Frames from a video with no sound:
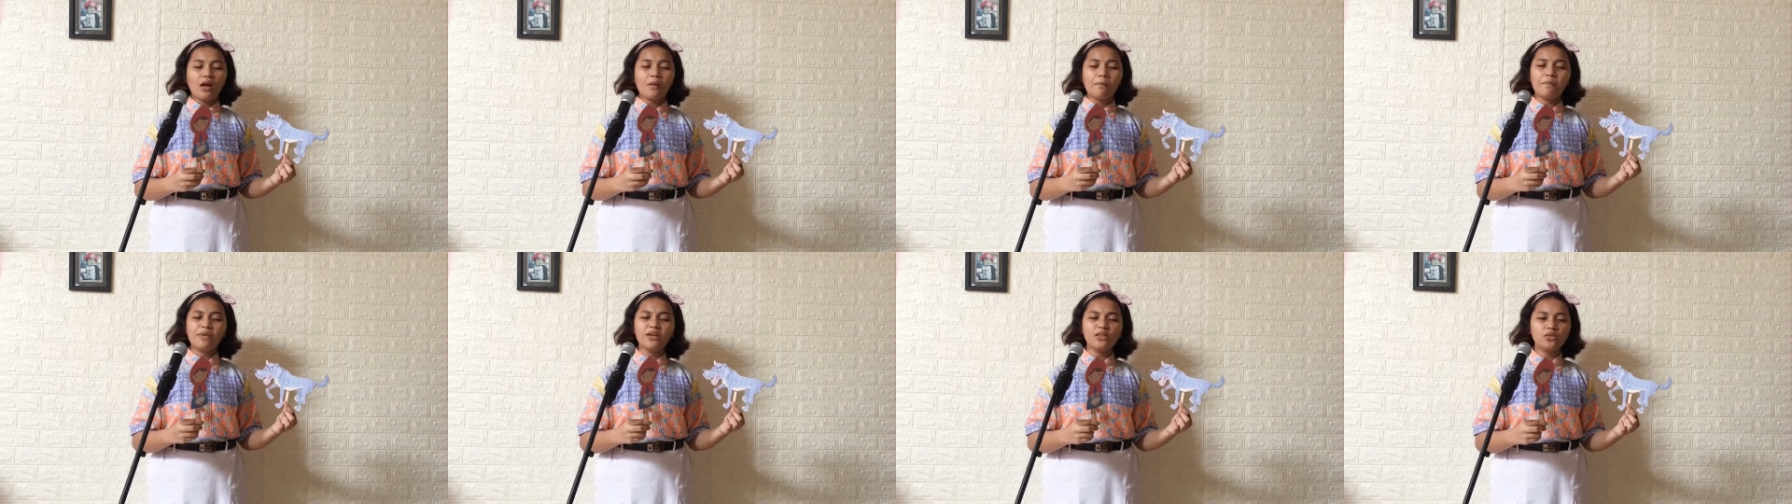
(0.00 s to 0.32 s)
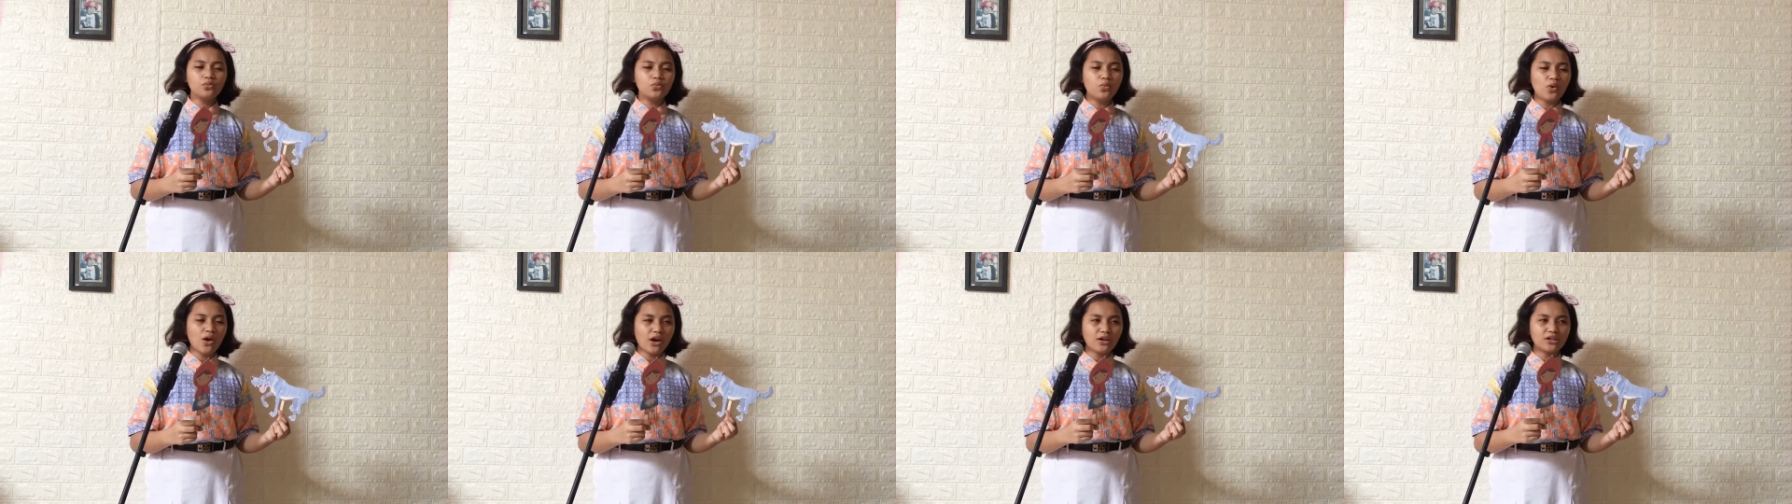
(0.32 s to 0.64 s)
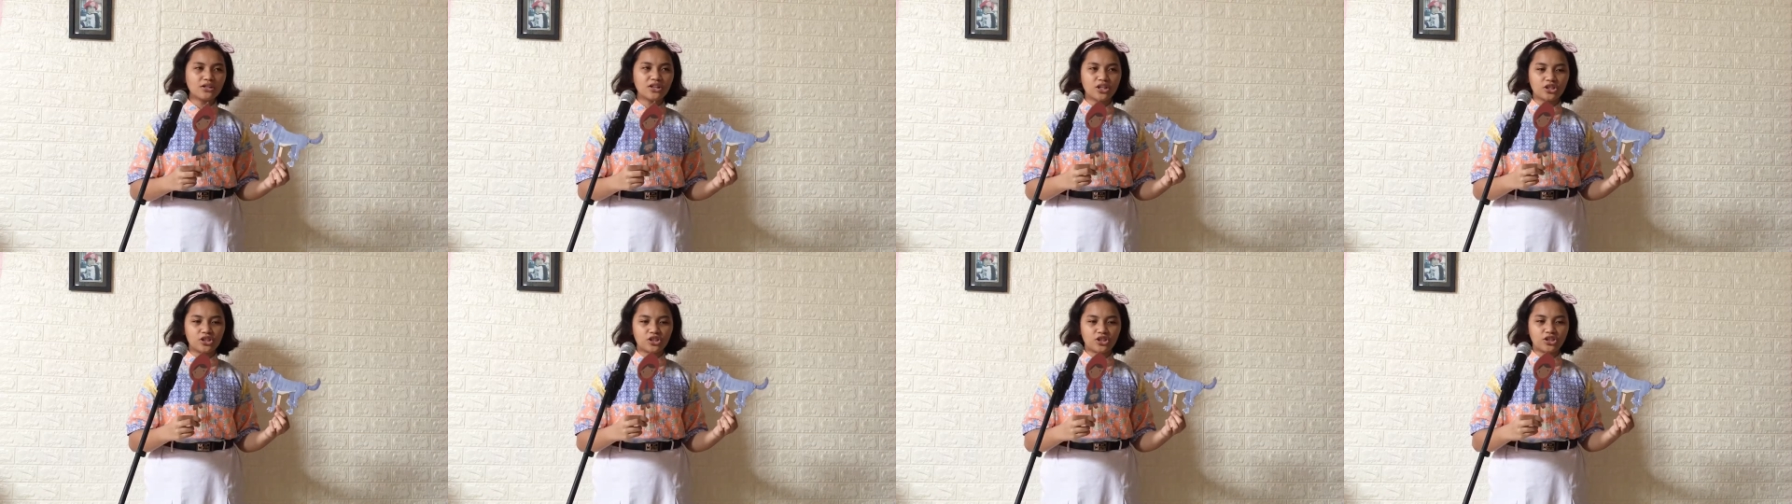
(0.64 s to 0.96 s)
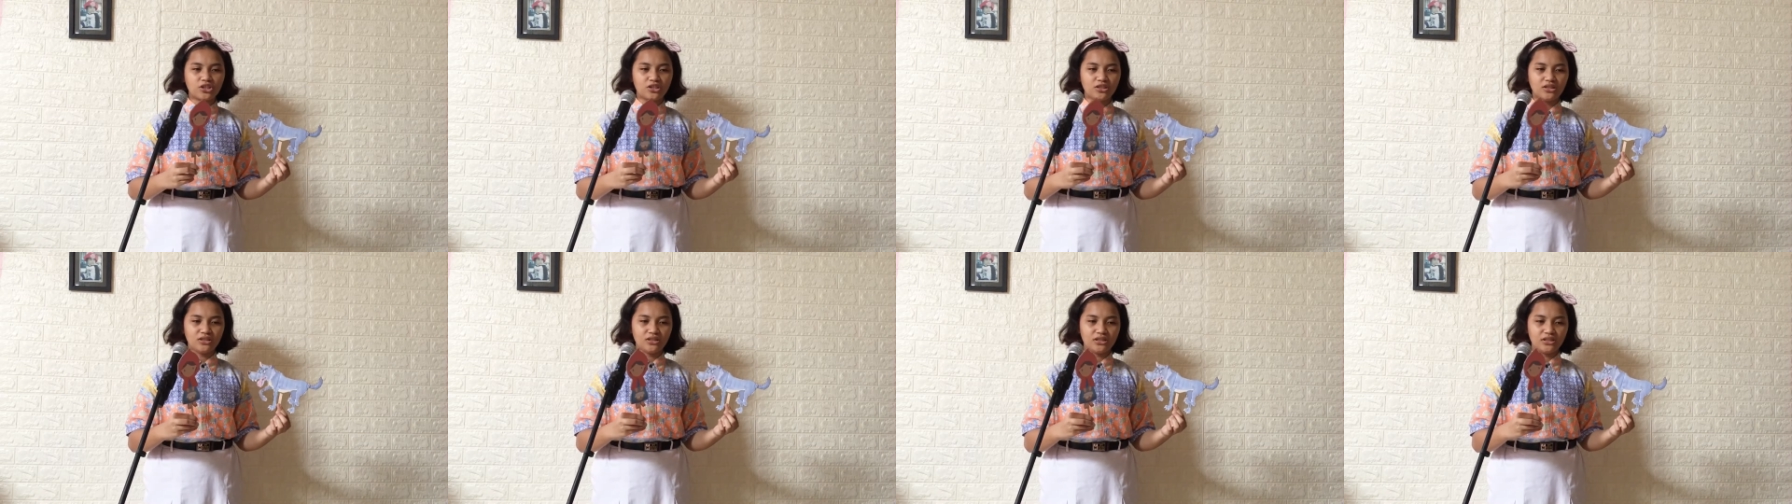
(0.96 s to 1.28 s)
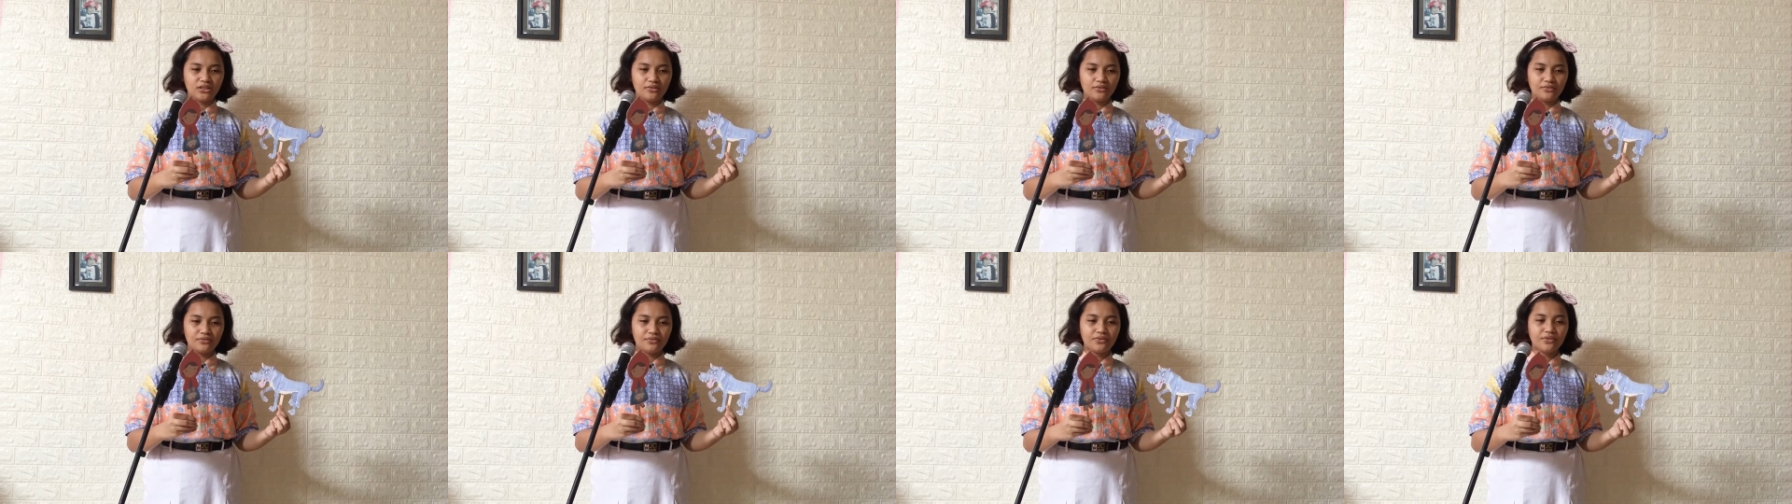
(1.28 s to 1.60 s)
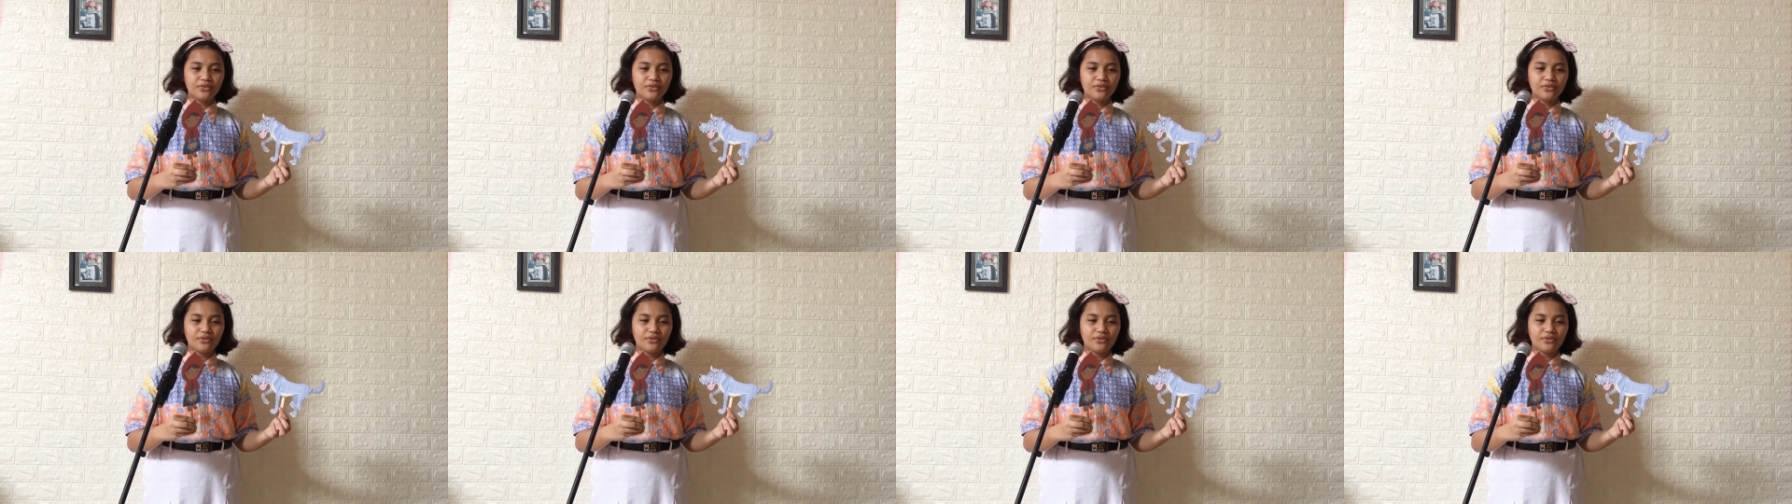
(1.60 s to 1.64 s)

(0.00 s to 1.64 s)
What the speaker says: But where does she live?